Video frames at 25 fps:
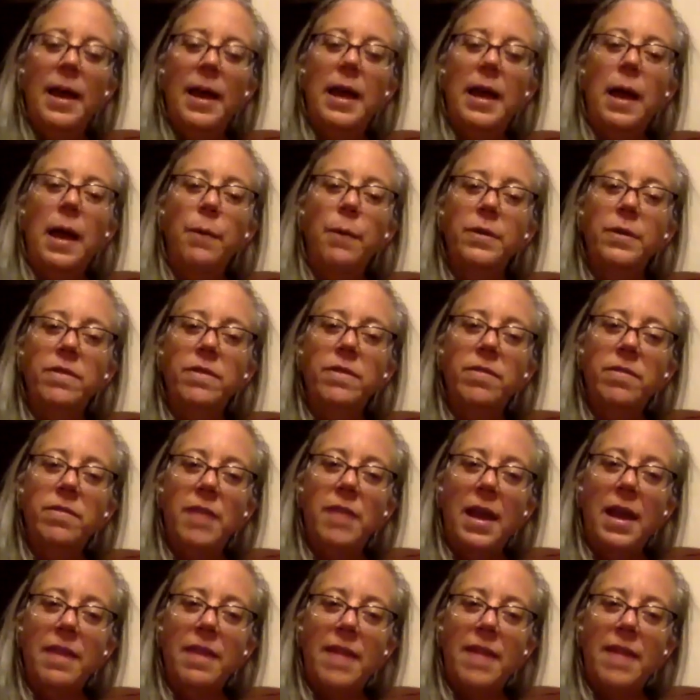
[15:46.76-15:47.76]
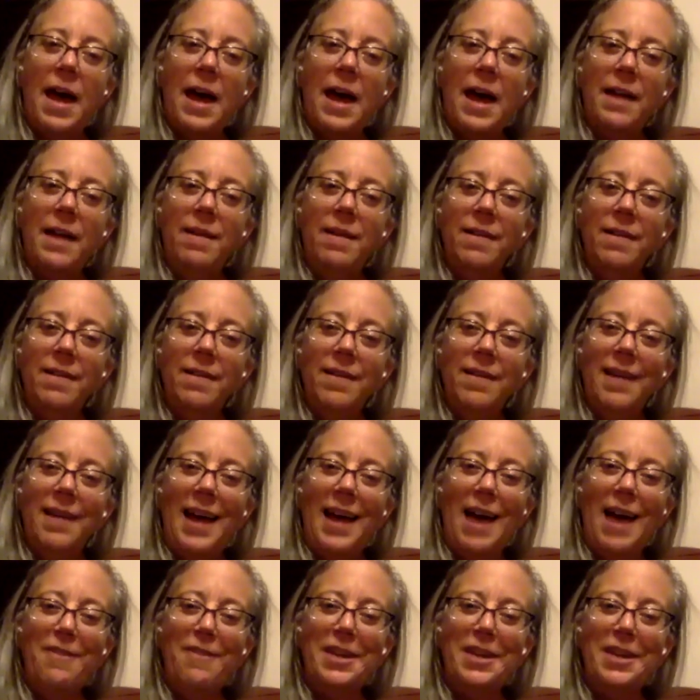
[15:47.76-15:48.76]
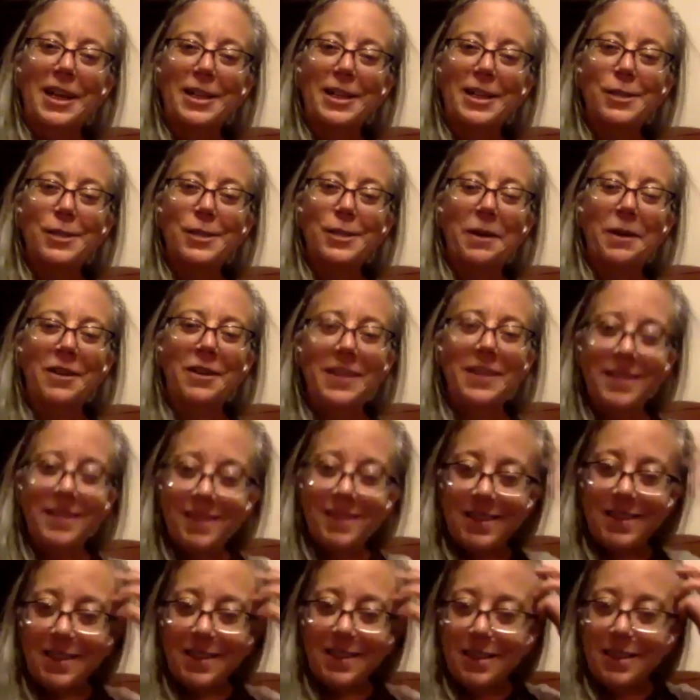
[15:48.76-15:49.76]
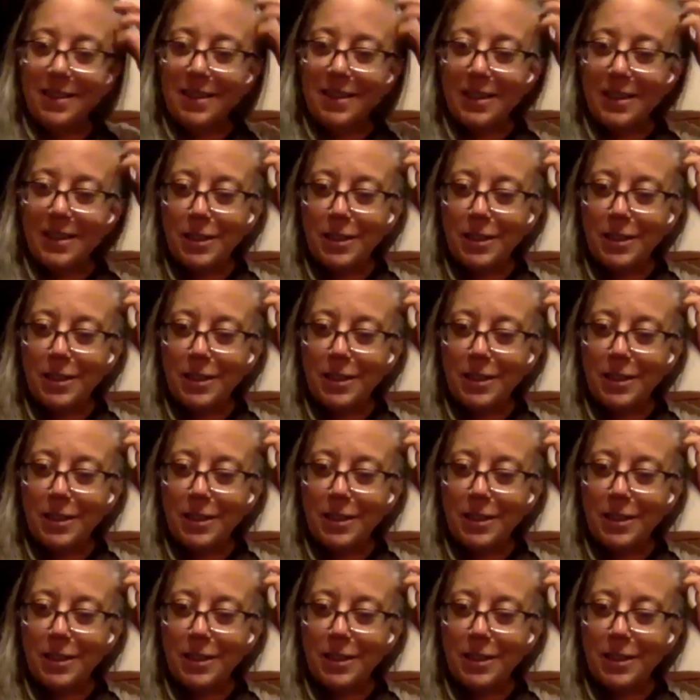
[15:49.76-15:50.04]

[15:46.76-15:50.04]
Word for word: And I would say that having experienced the